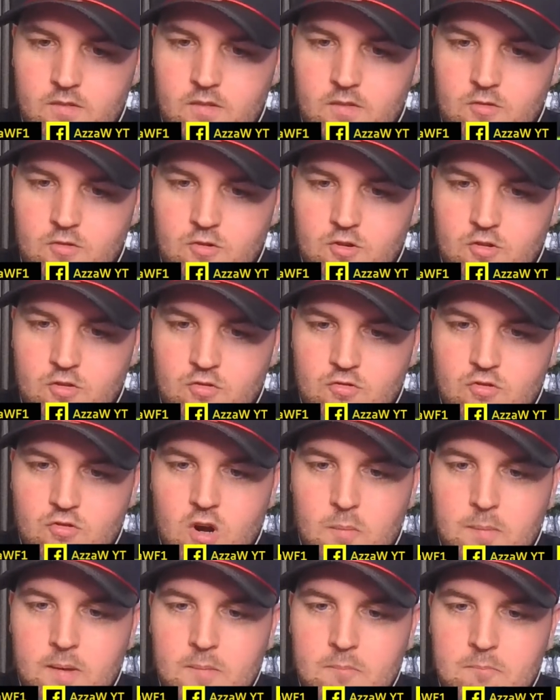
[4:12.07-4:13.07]
Just
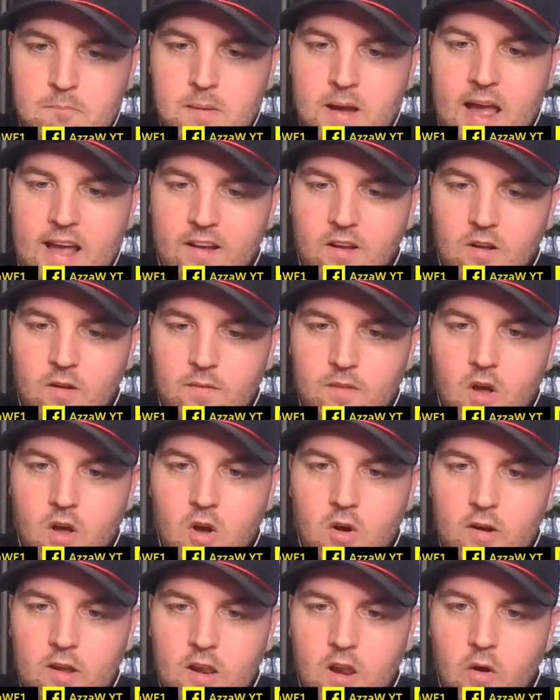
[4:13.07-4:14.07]
dropping back on the
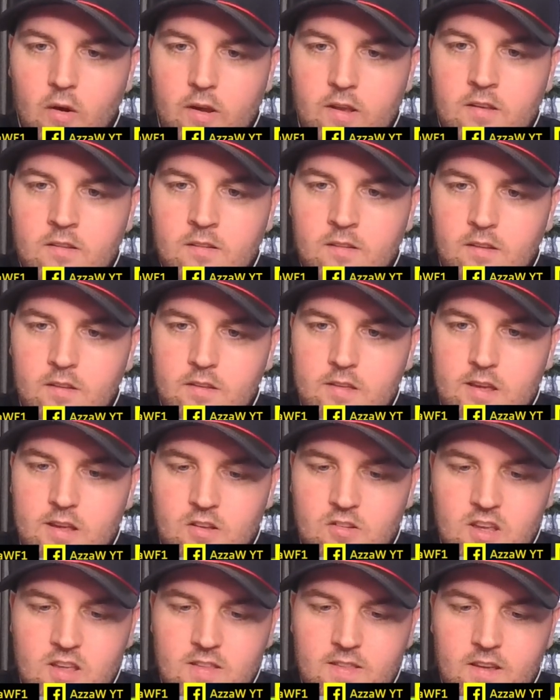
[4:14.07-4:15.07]
high line. You can
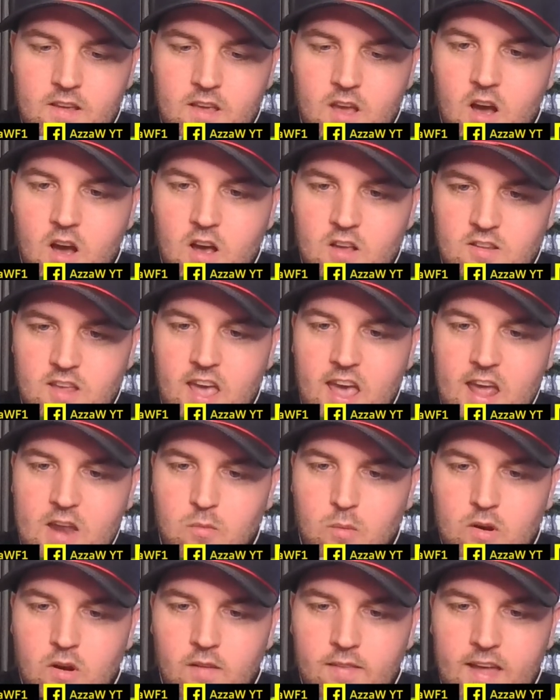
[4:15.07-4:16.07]
see the cars ahead.
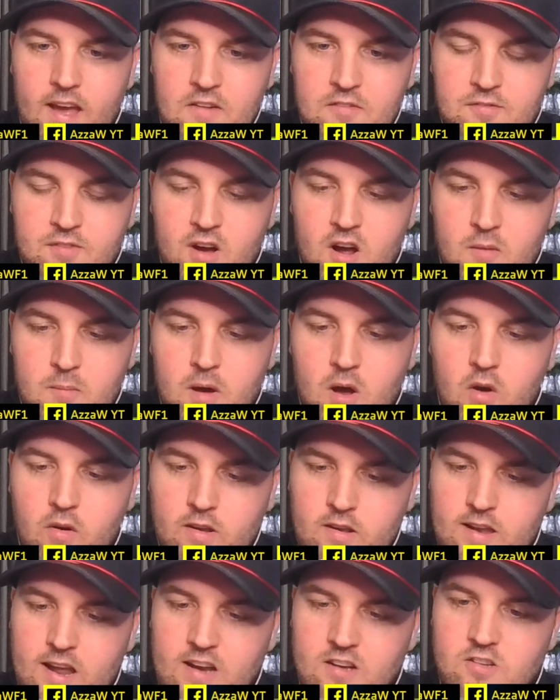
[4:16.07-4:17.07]
We're not that far
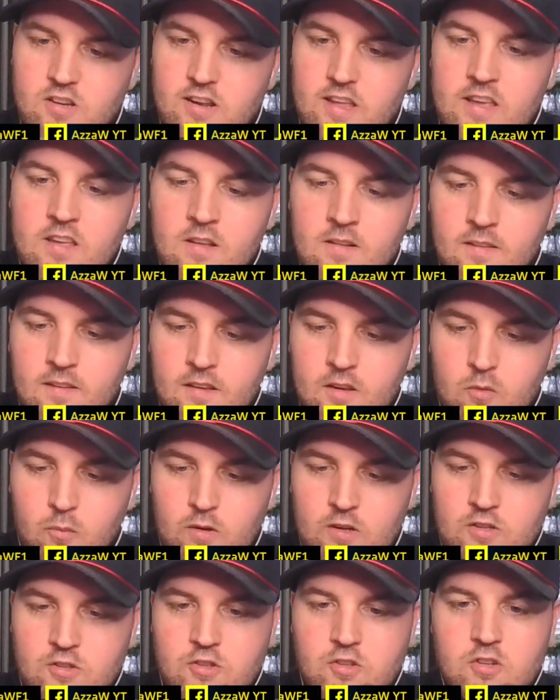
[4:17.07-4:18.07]
behind, actually.
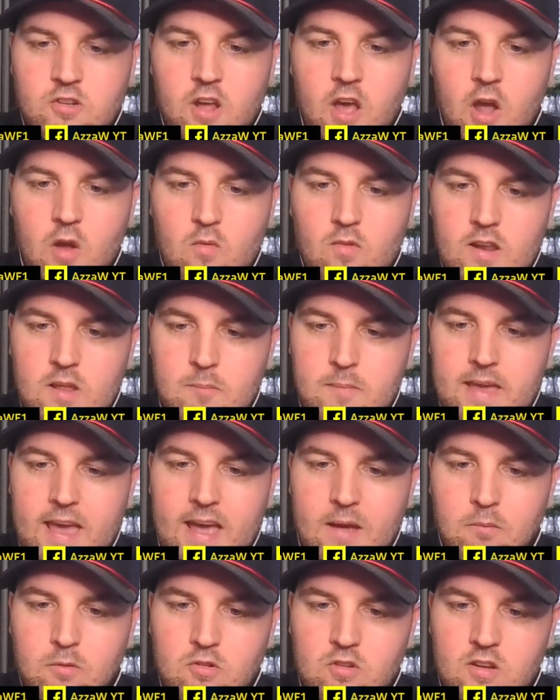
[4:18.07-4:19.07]
We should only be
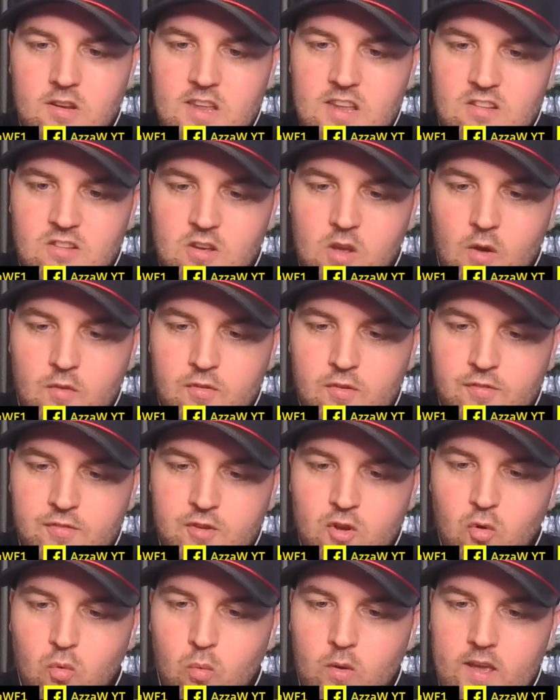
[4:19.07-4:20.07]
able to need to go for
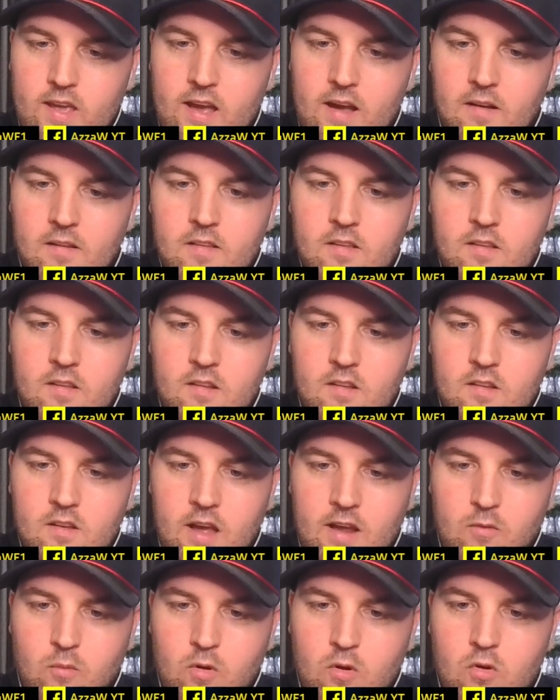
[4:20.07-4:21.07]
fuel here.
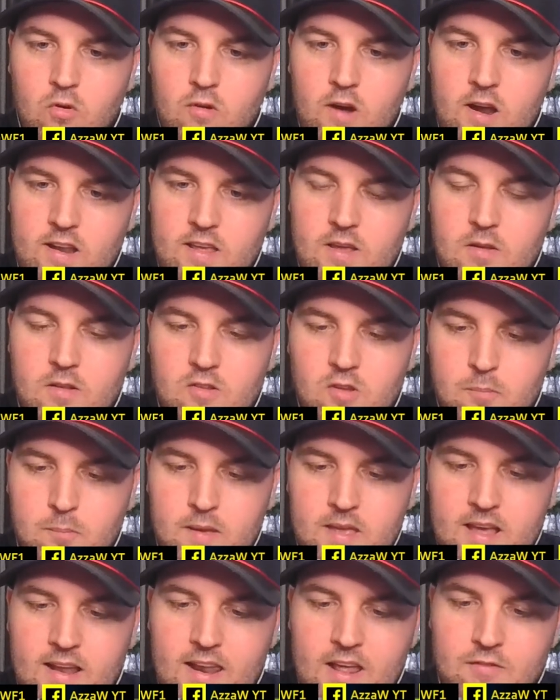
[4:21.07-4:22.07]
And we're already into
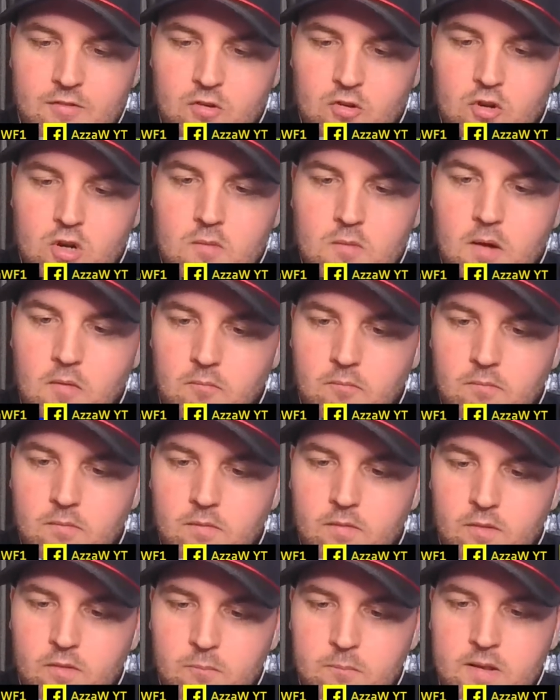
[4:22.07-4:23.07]
P11. Come on.
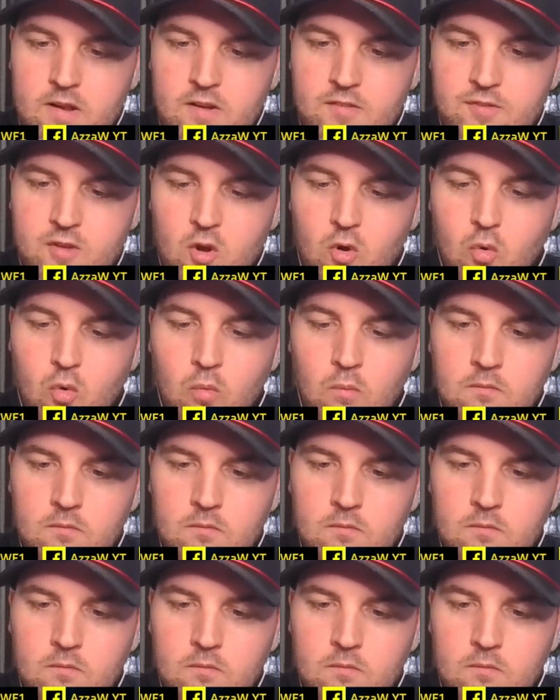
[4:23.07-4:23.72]
Bit of fuel.